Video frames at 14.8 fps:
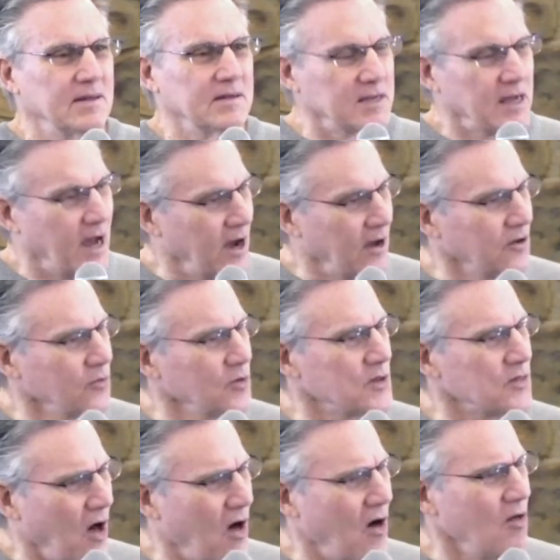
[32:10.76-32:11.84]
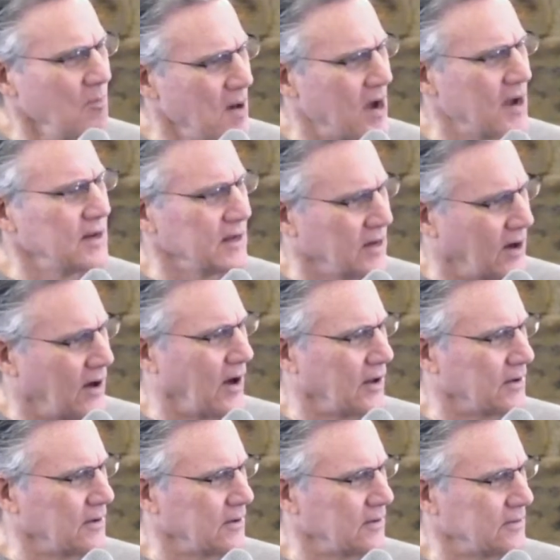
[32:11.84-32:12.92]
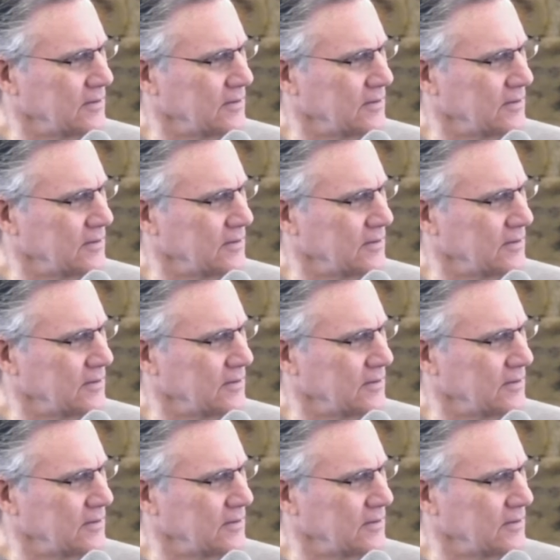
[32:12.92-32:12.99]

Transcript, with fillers: the encounter with Almighty God,